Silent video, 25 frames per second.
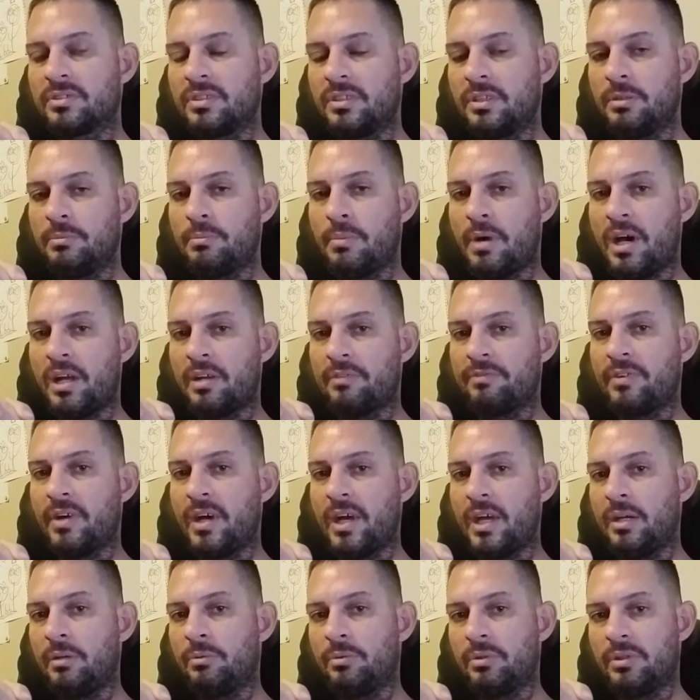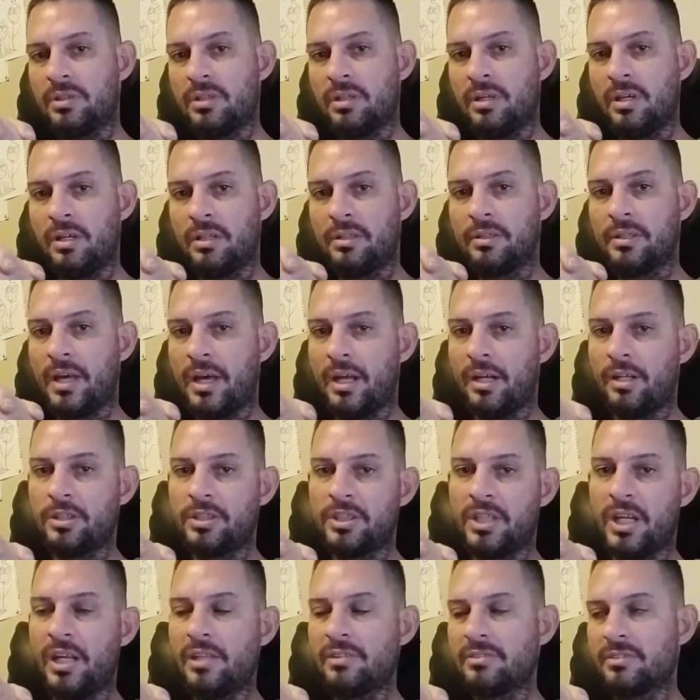and you modify it with lighter
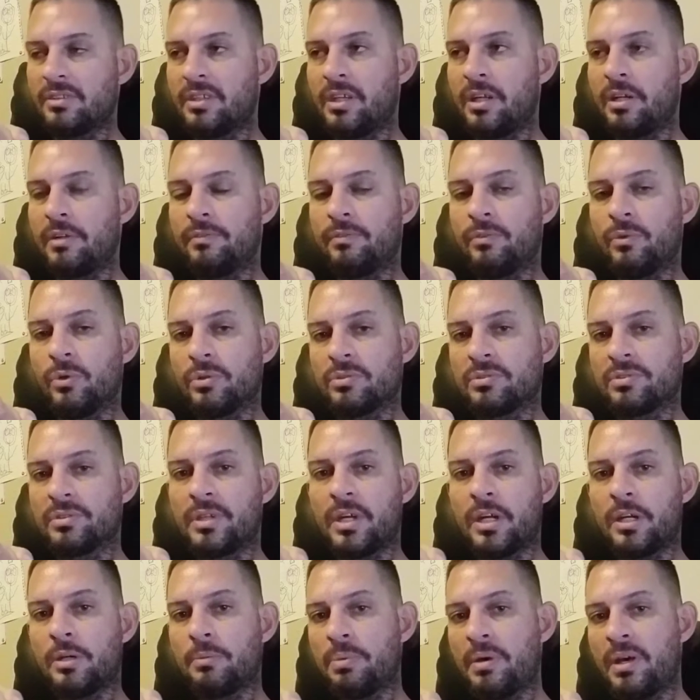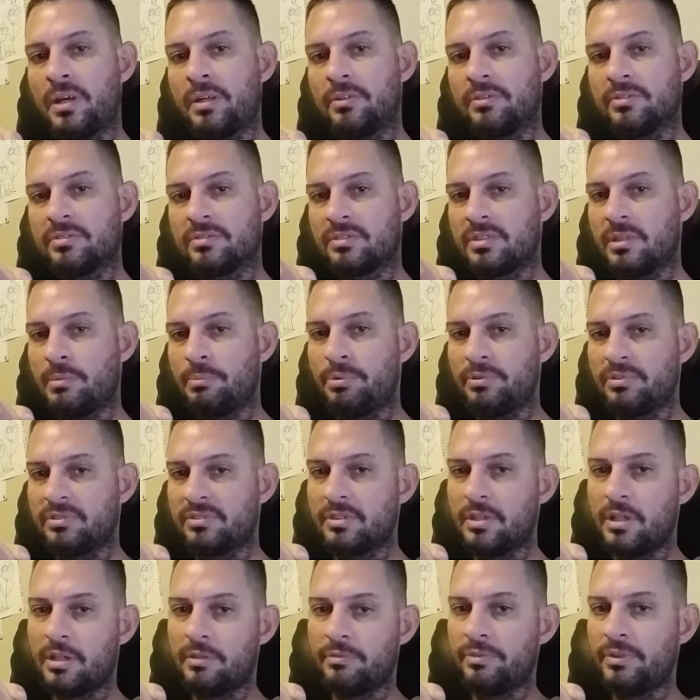chains, lighter forks, lighter pedals, simple
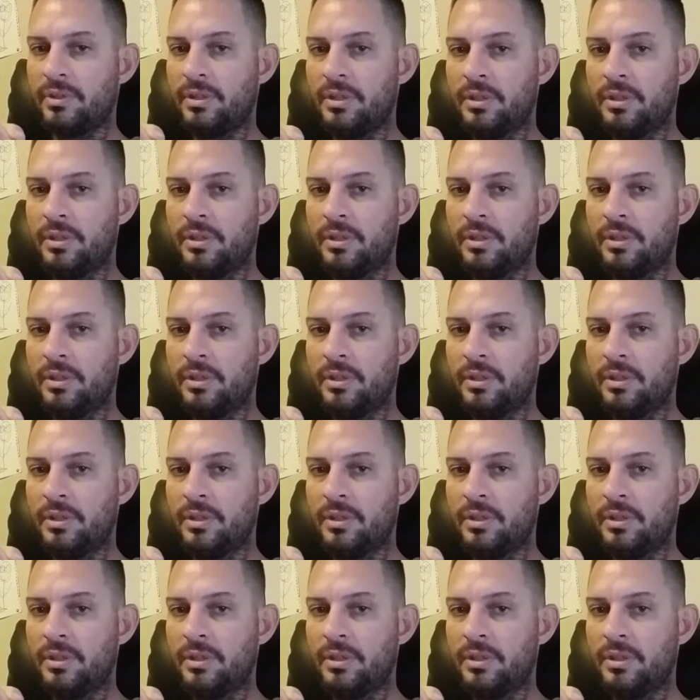stuff.